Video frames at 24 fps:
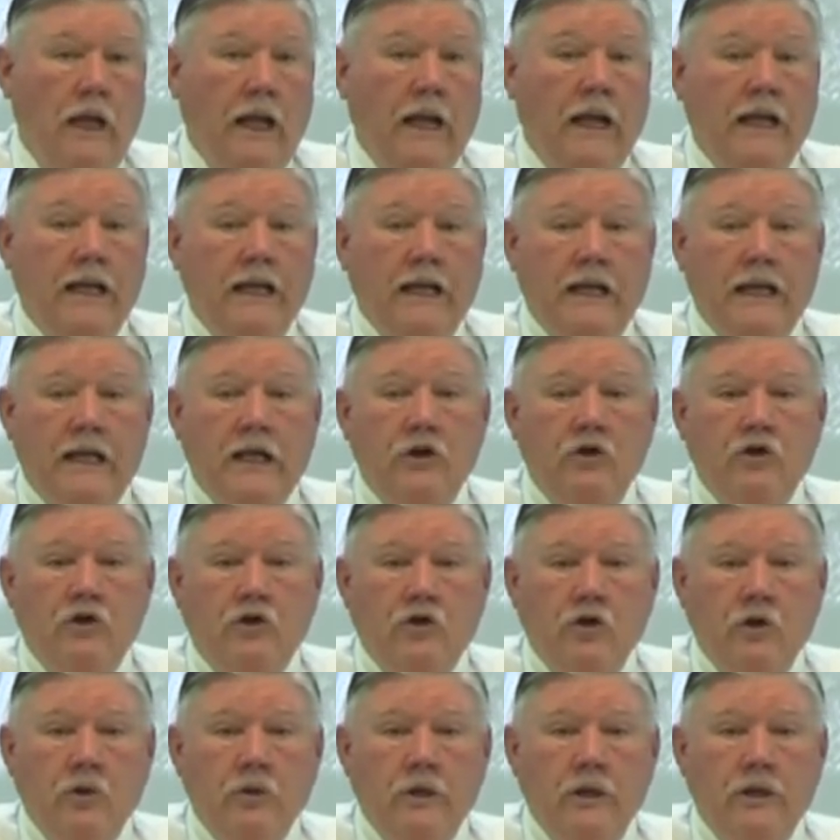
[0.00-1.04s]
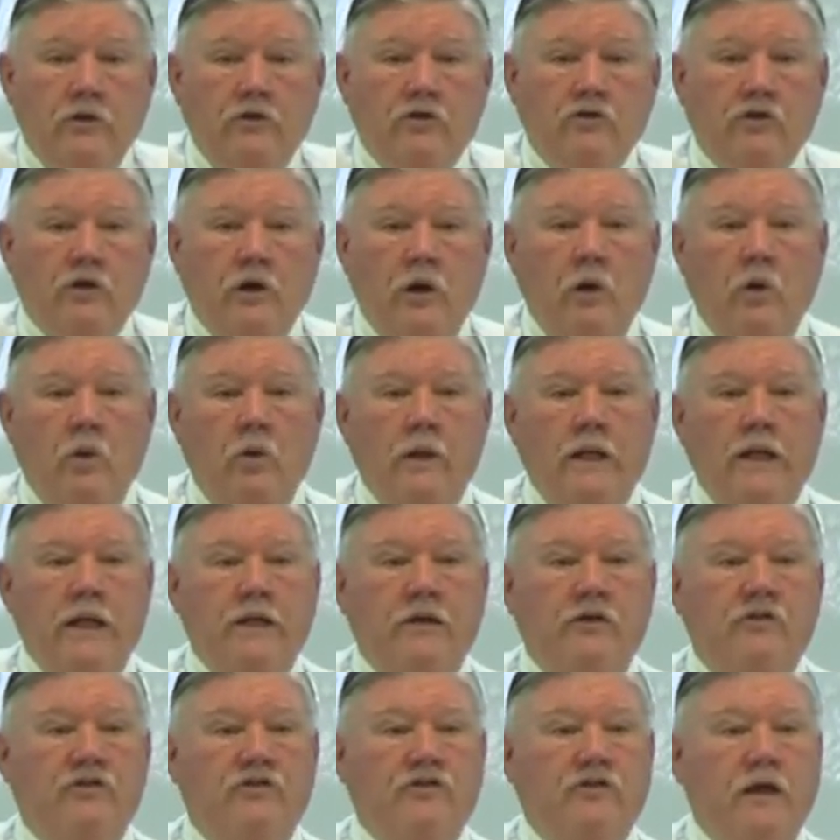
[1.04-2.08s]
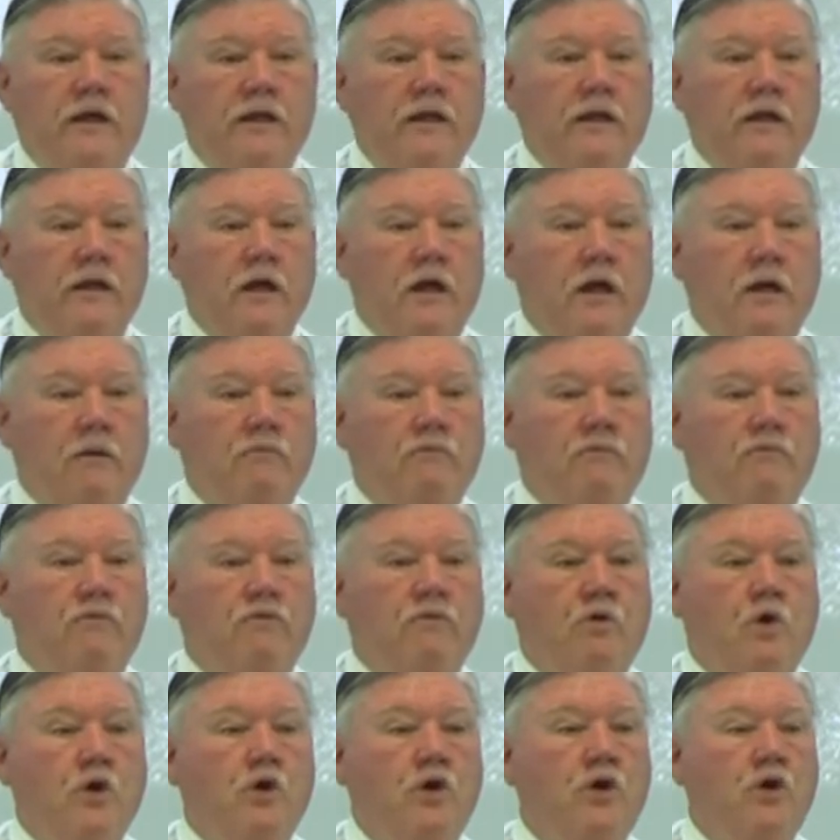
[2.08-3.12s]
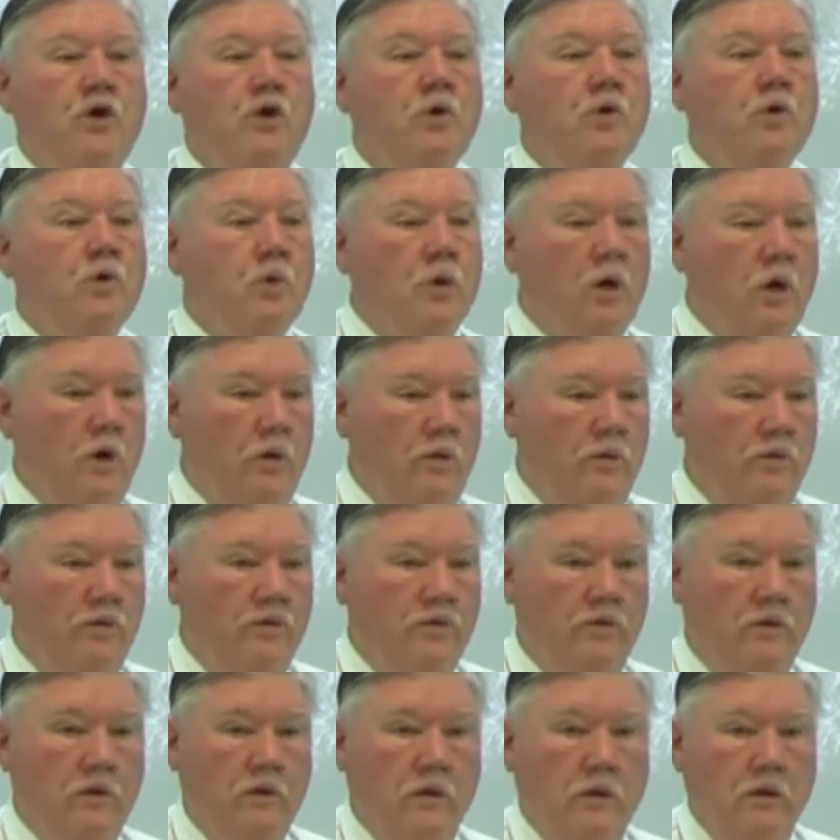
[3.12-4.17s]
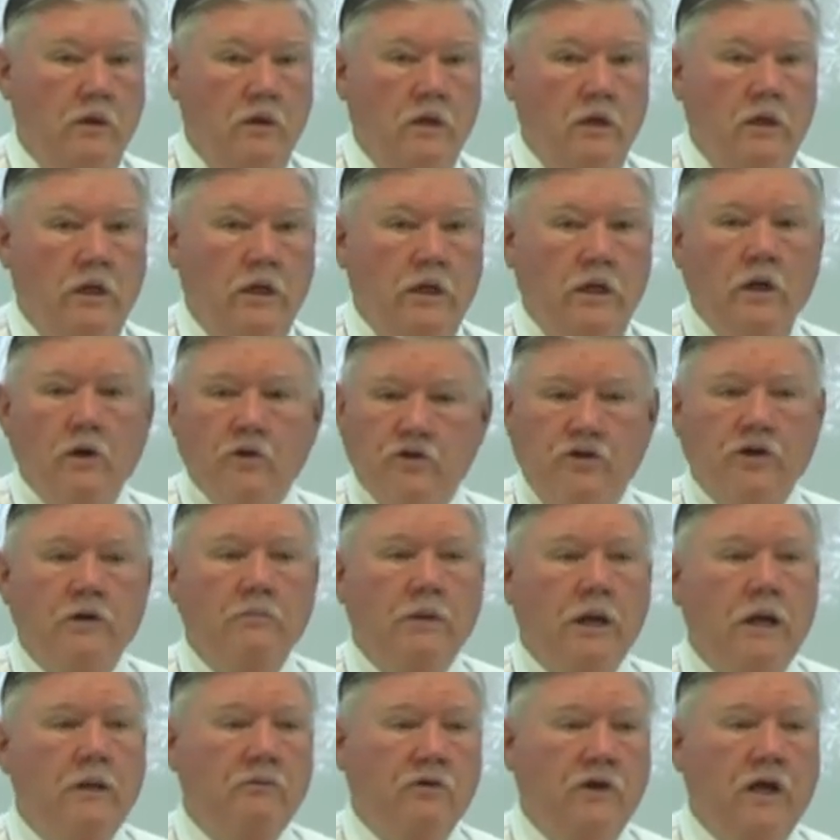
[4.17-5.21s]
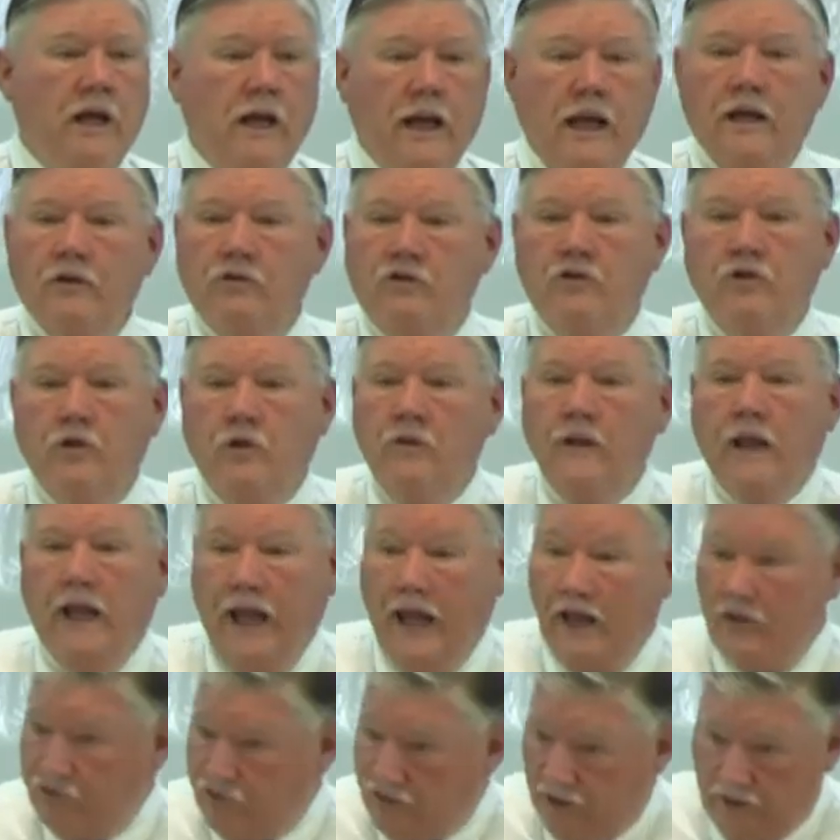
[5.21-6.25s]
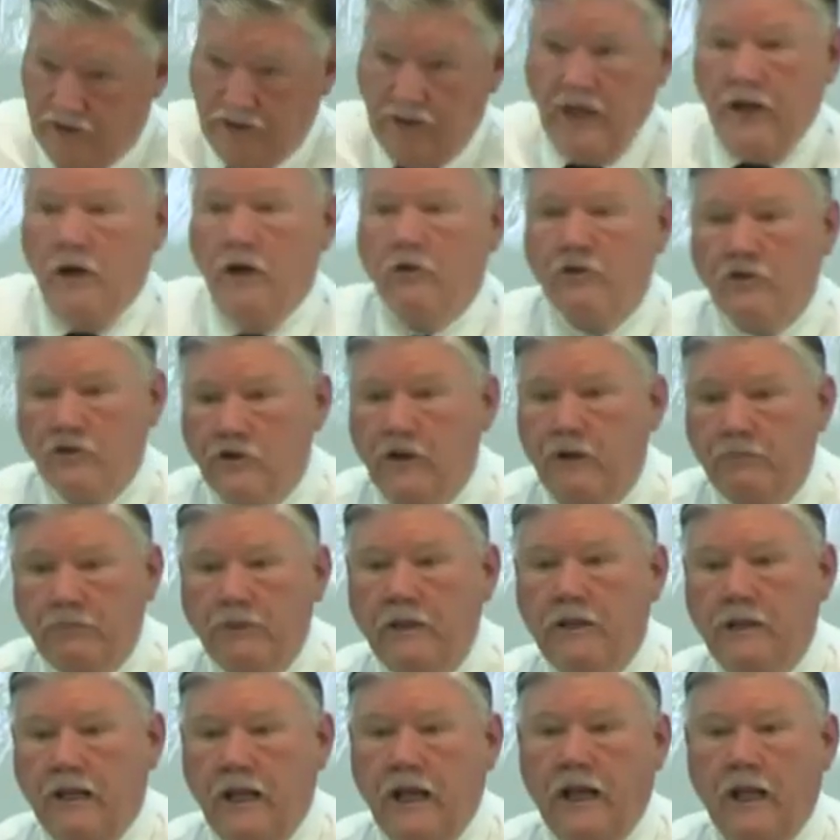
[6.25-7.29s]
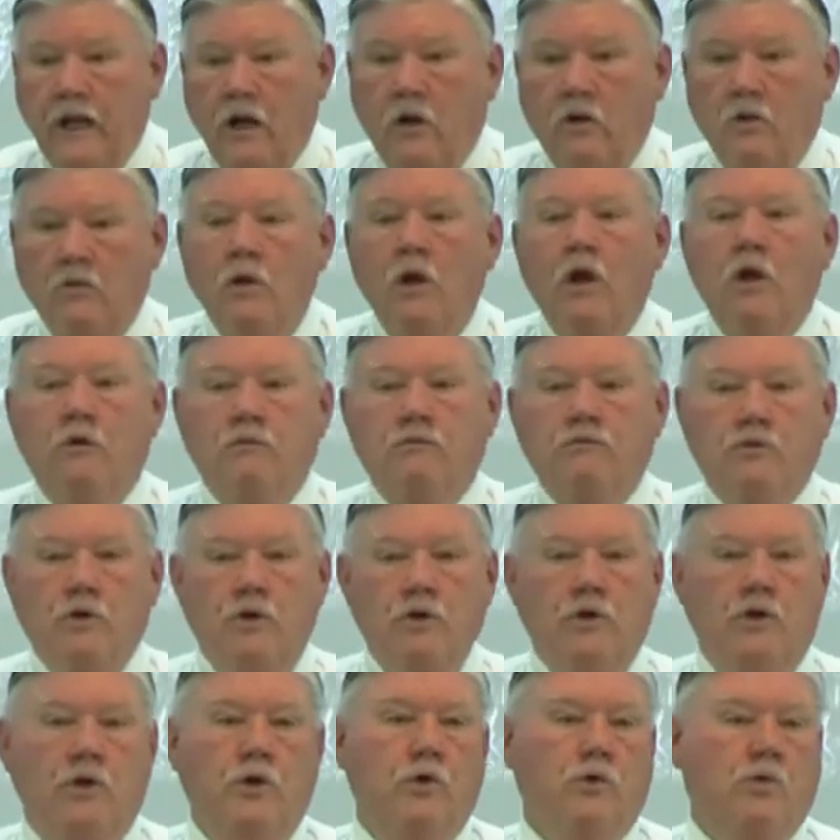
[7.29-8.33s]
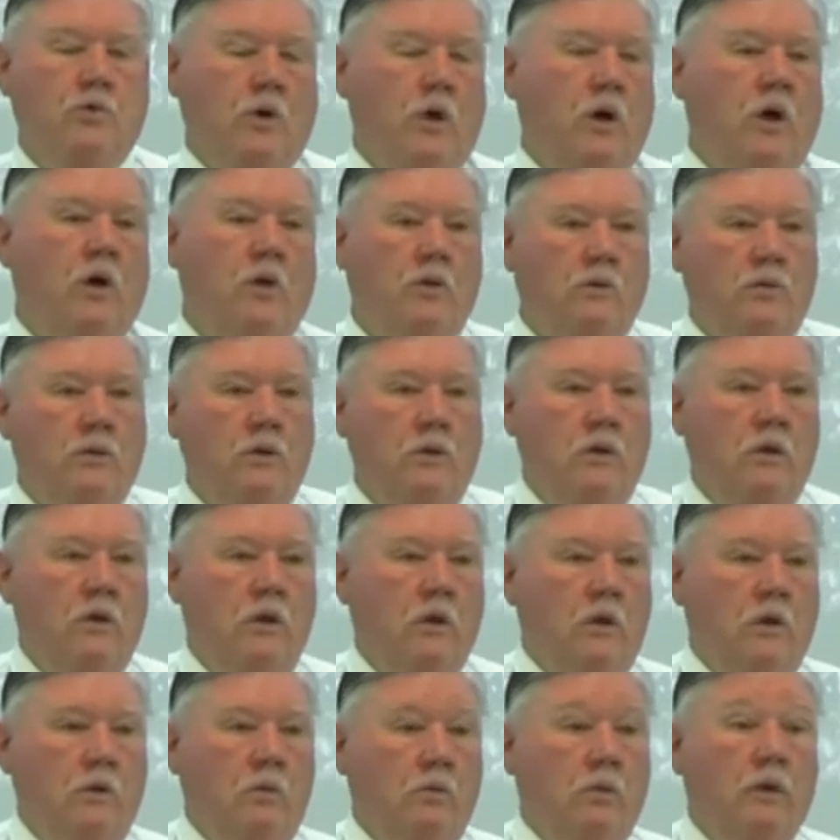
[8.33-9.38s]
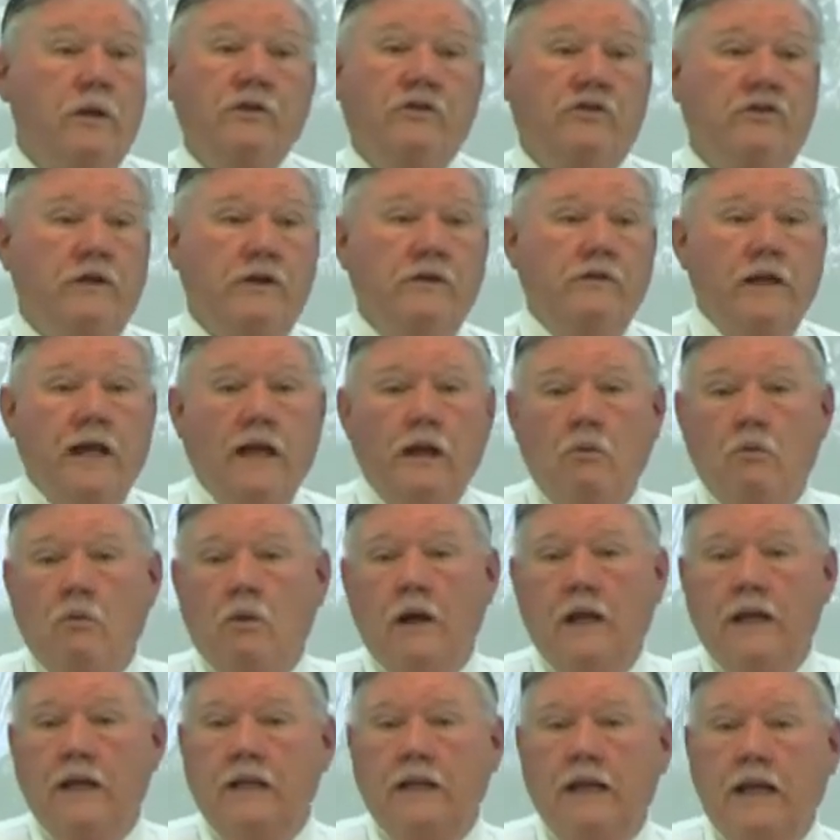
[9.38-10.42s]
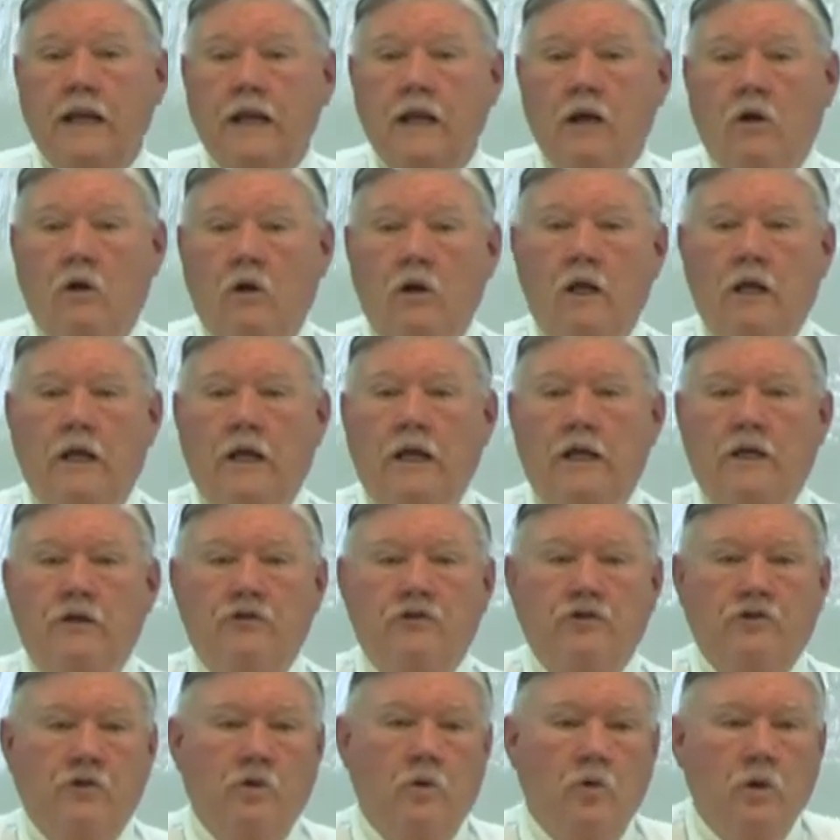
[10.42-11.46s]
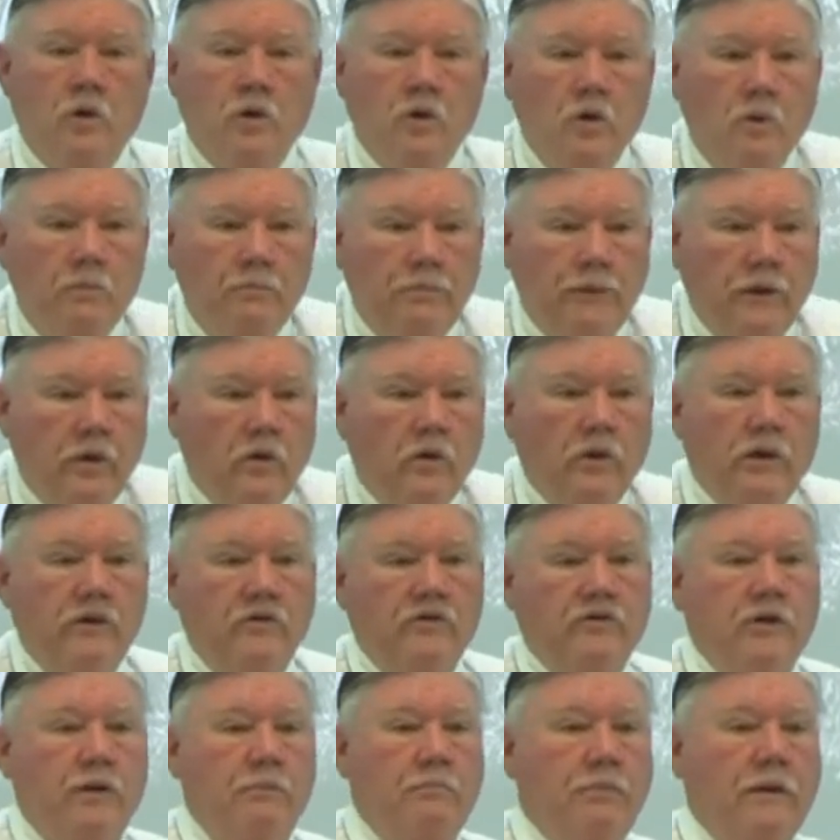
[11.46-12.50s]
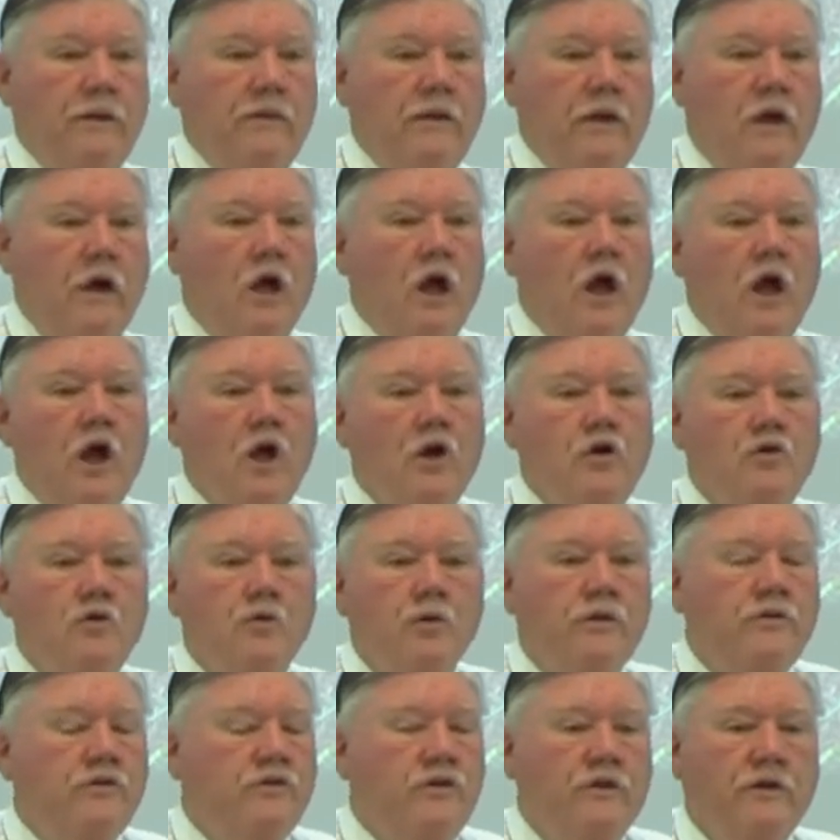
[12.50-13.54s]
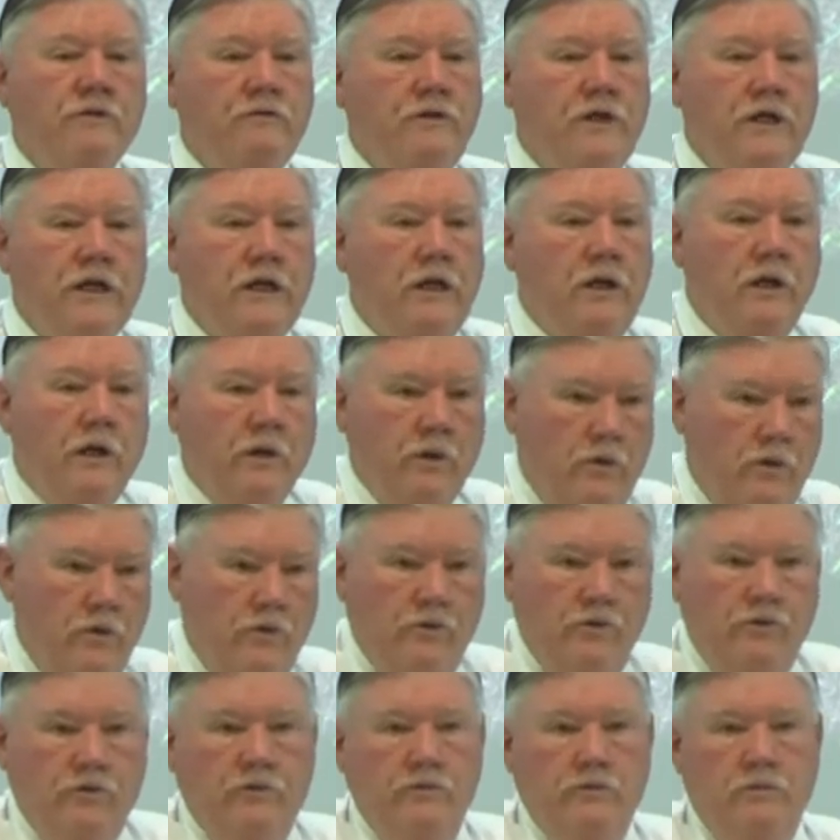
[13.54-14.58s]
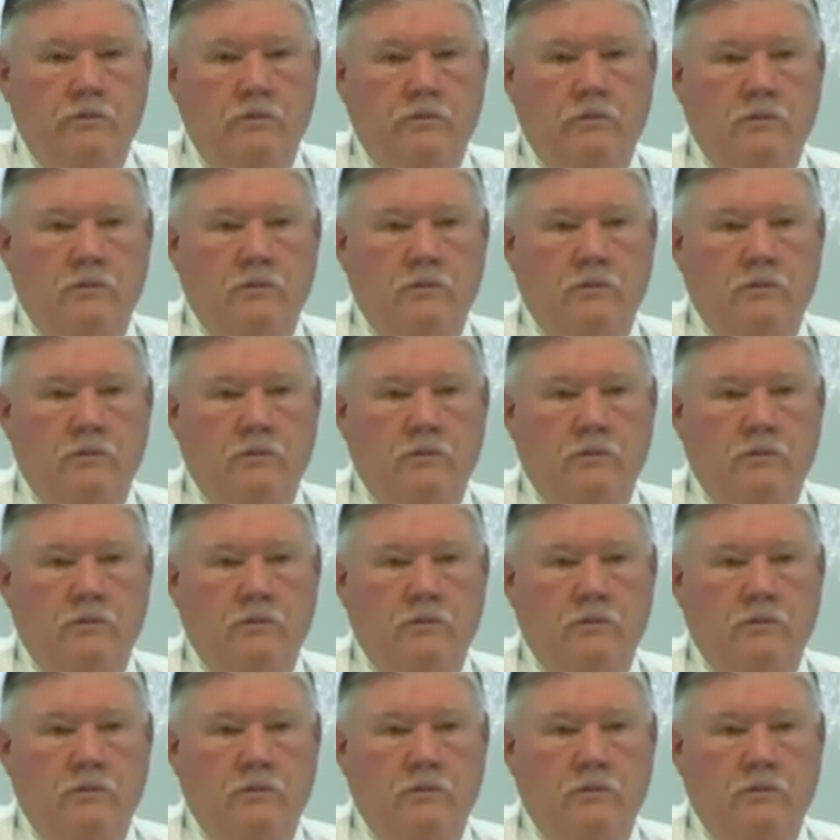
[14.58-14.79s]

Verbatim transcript: And in doing so, he set it up for new growth. You know, sometimes God has to do that. He has to tear something down for new growth. We see that right now. Historical buildings that have been there hundreds of years